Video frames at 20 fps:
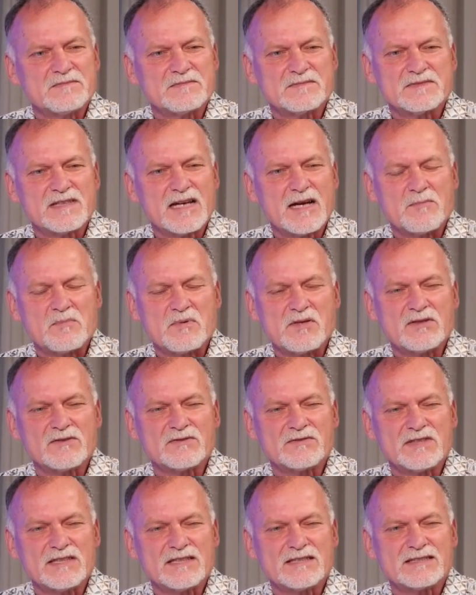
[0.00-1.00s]
couple
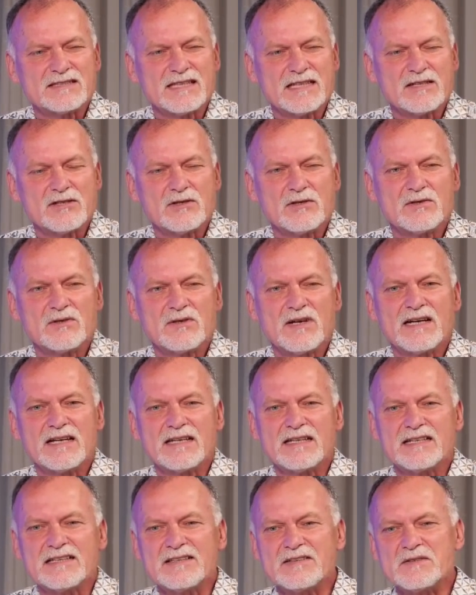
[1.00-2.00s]
of years ago,
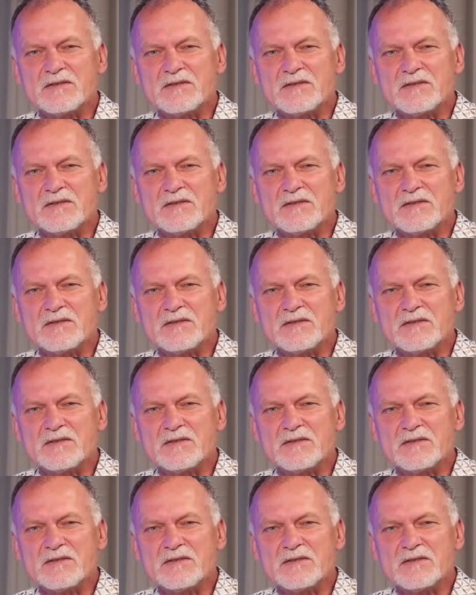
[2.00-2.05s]
I